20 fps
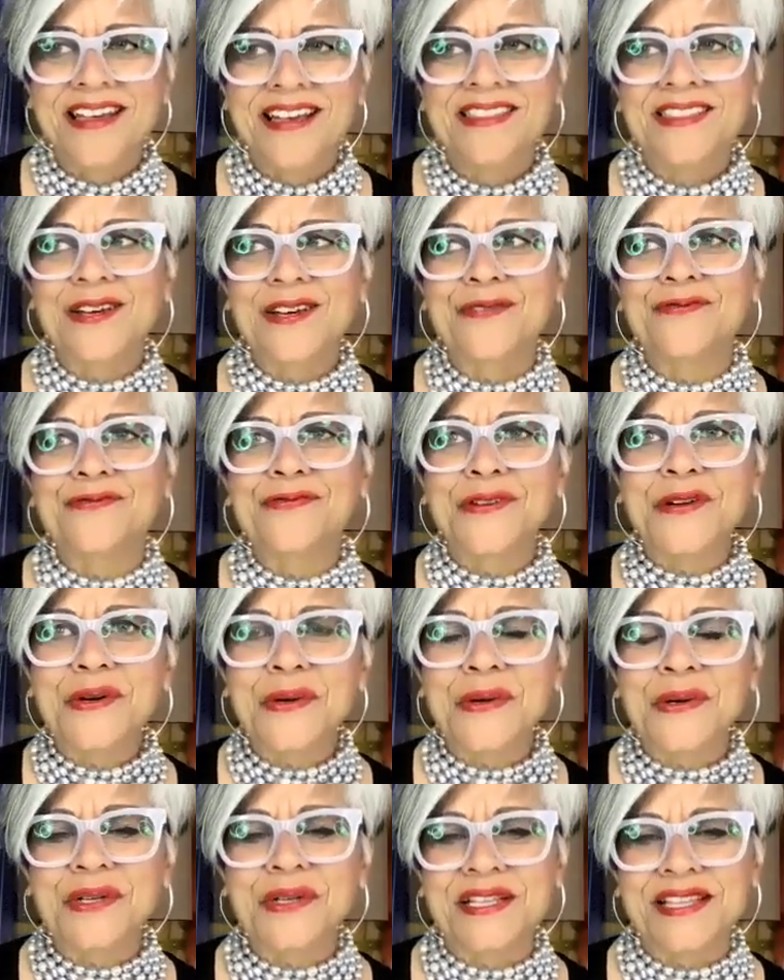The
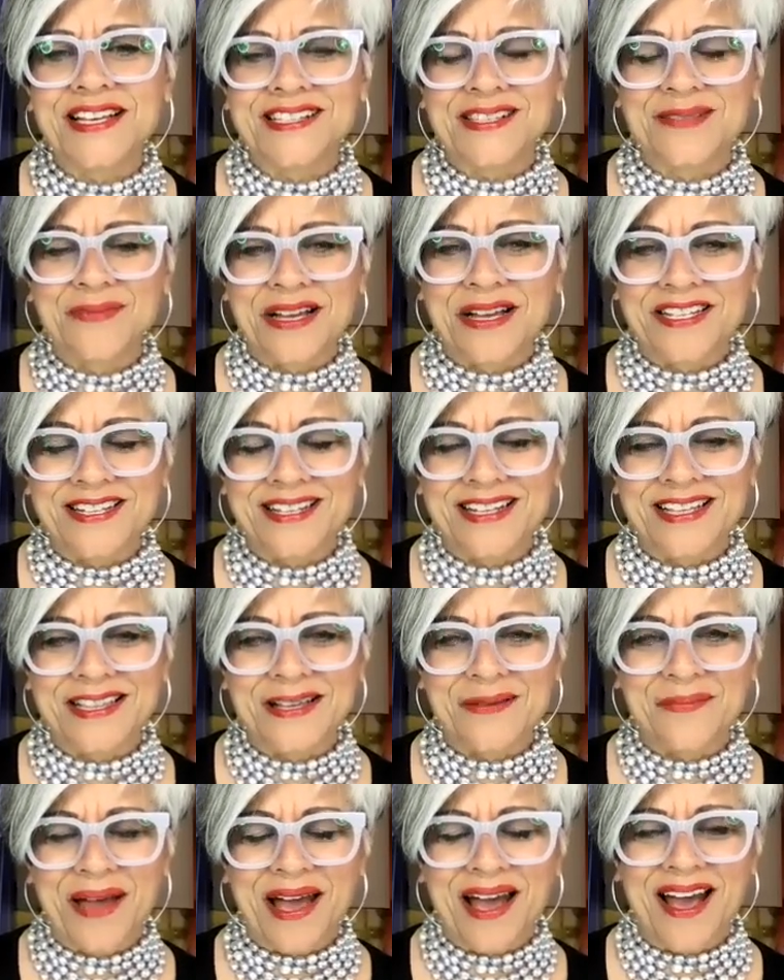food that's mentioned in
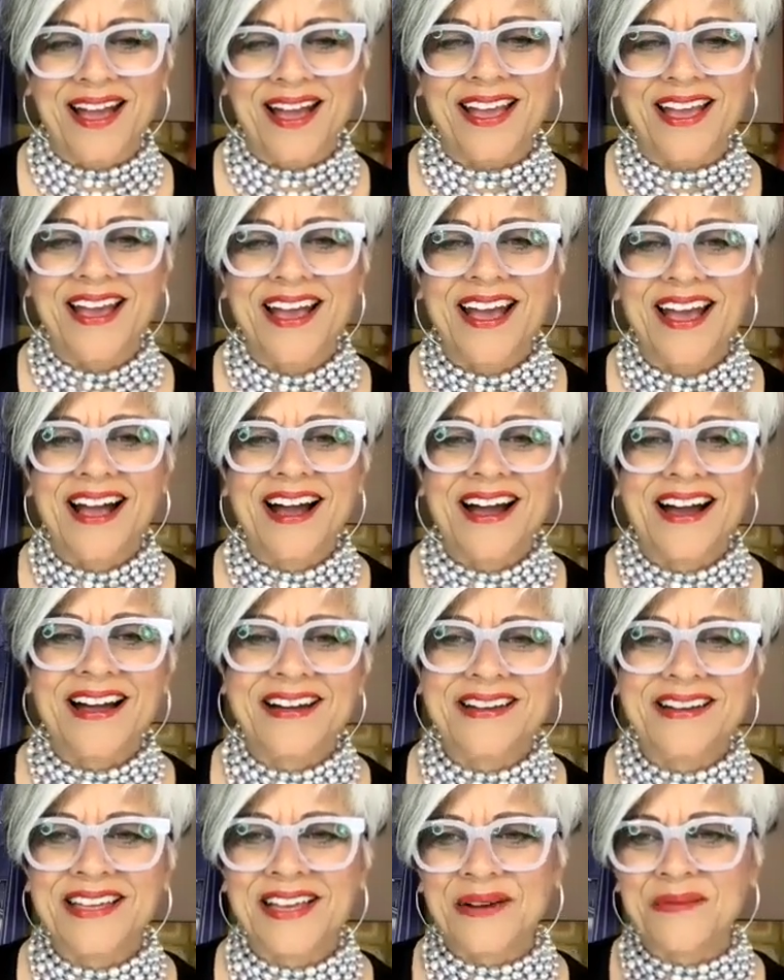the back,
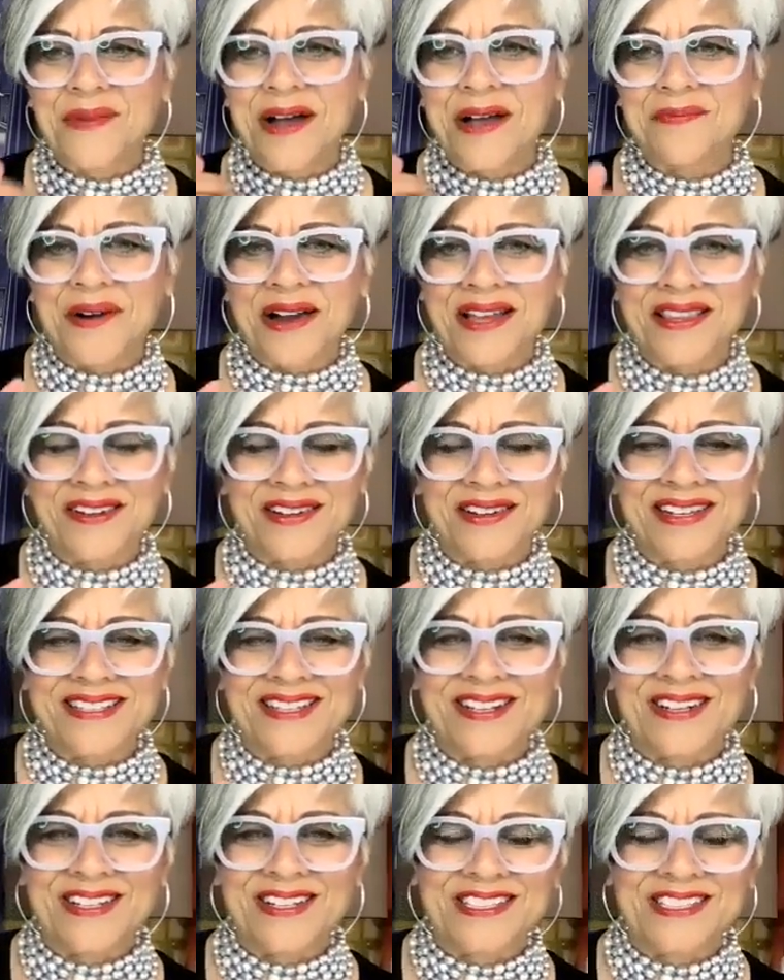my brother is
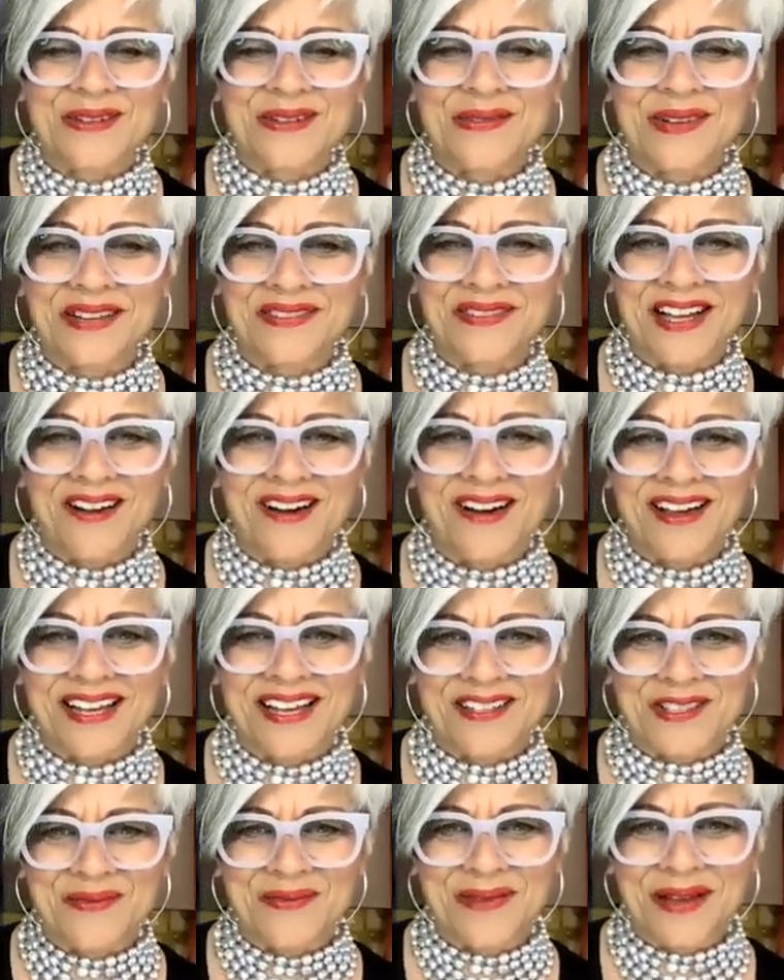also one of the
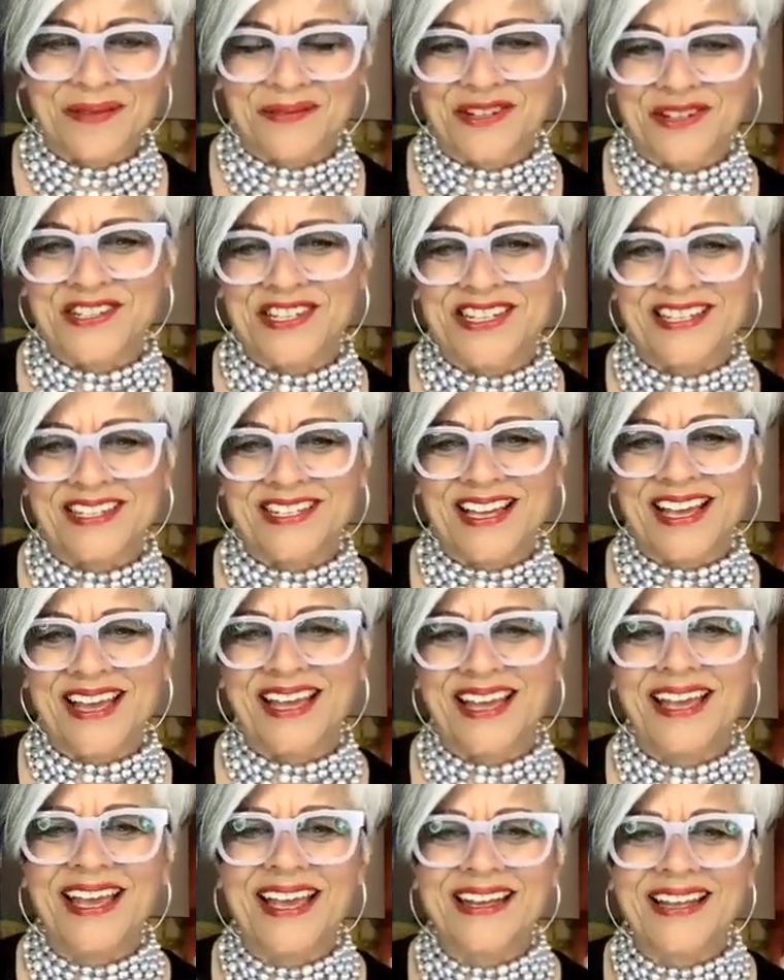audience members
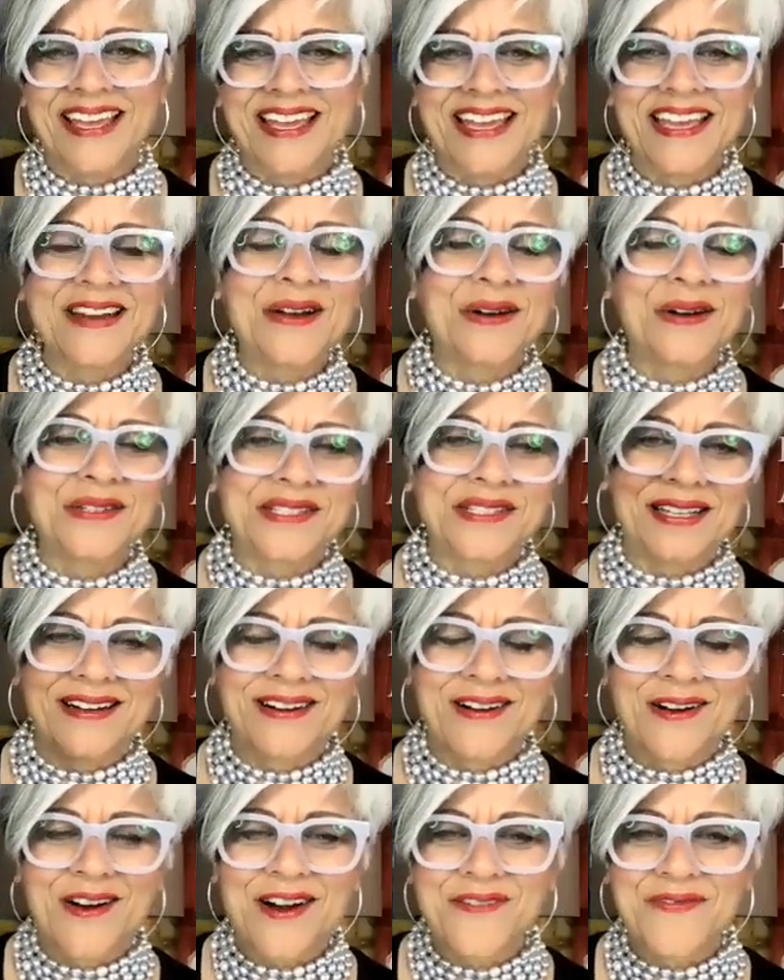today, and he knows that
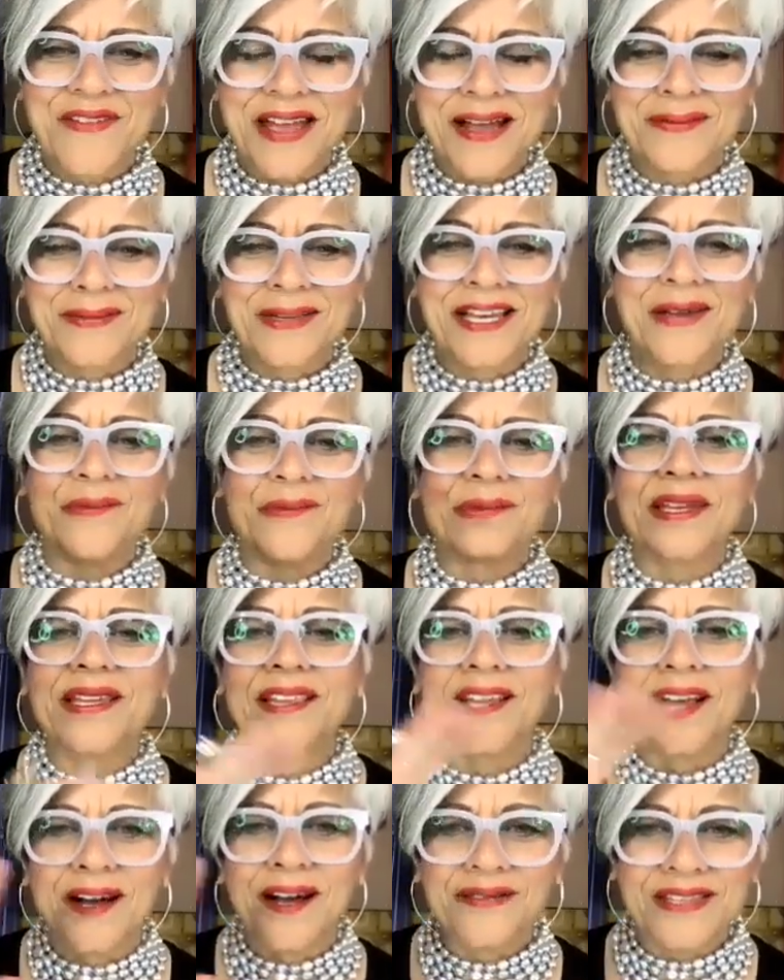in our family, we
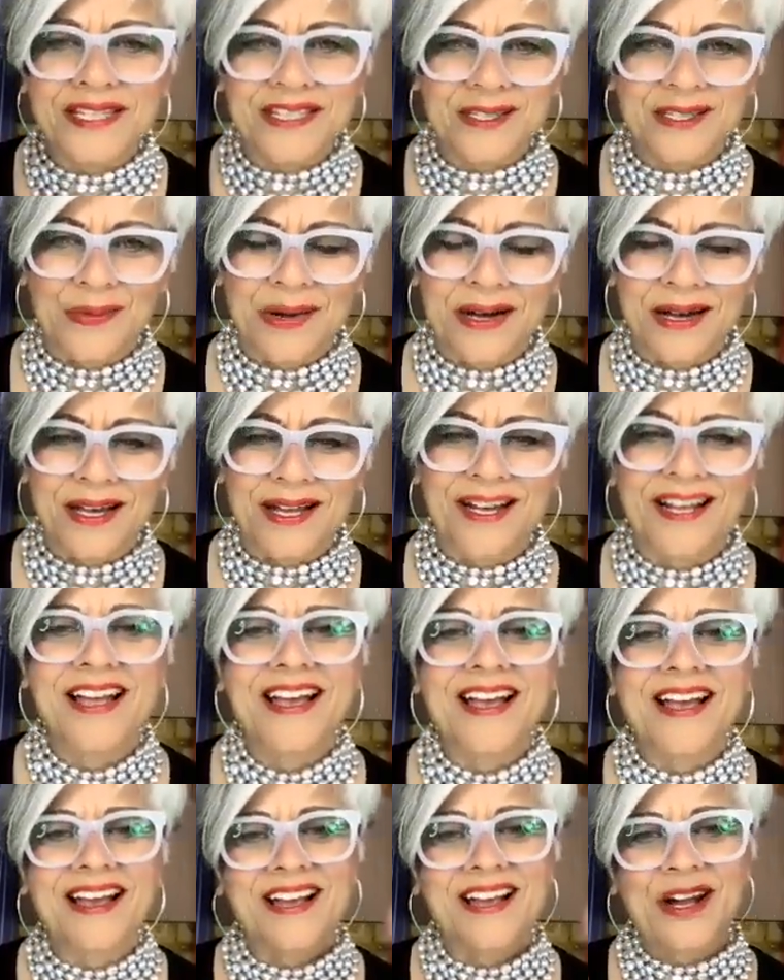love this one
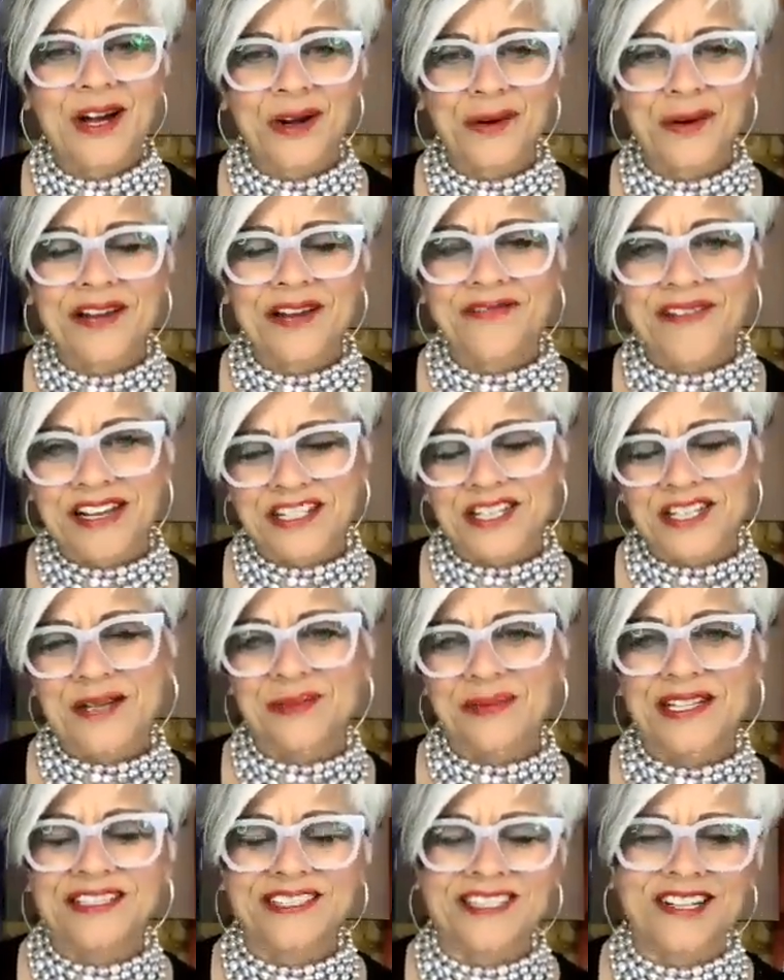curried
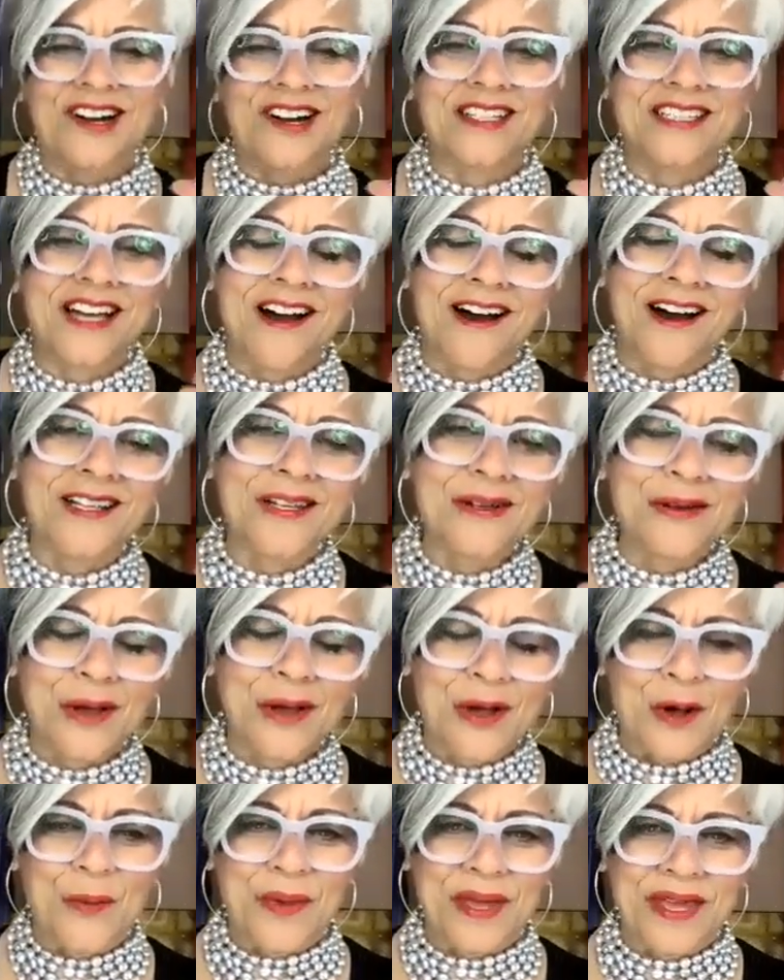vegetable. It's called aloo
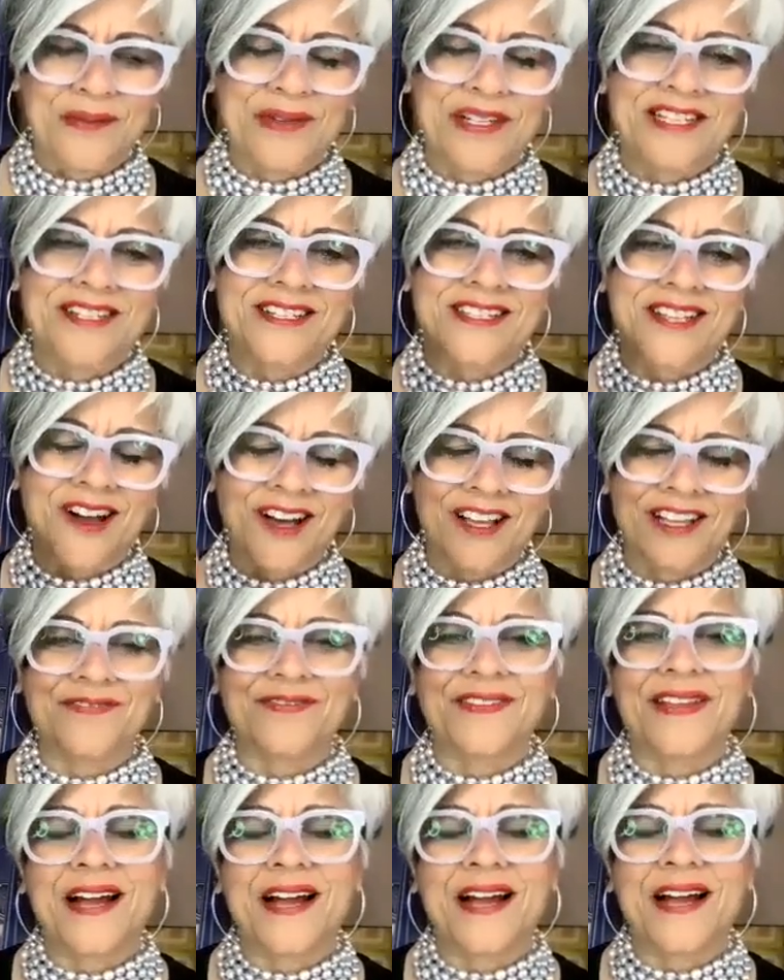gobi, which is
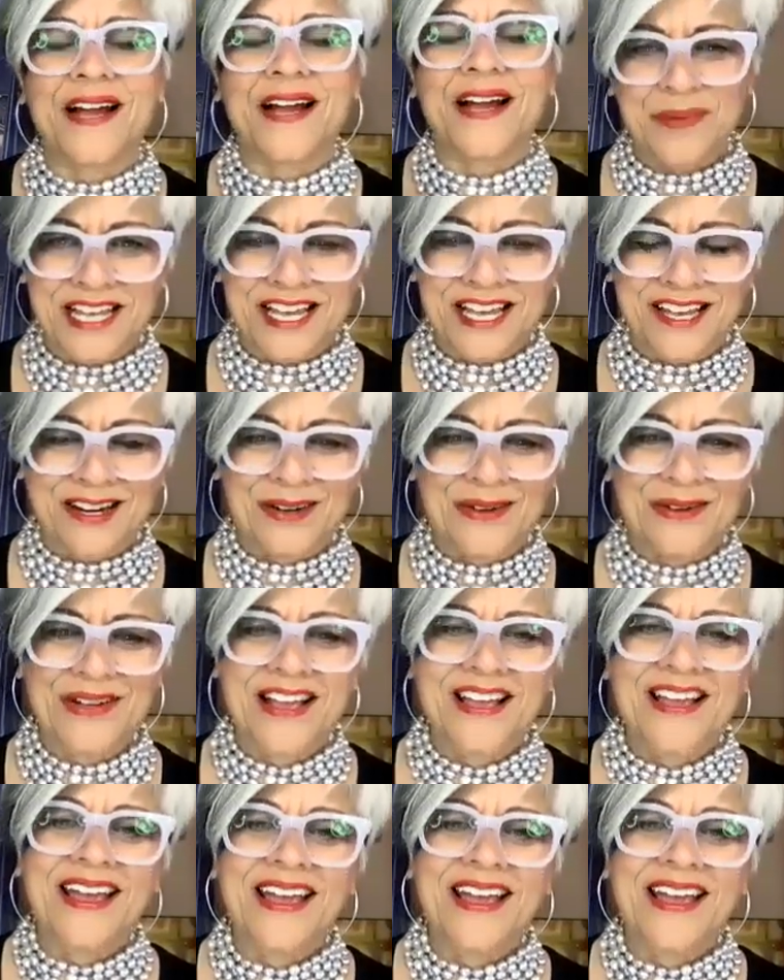cauliflower and potato.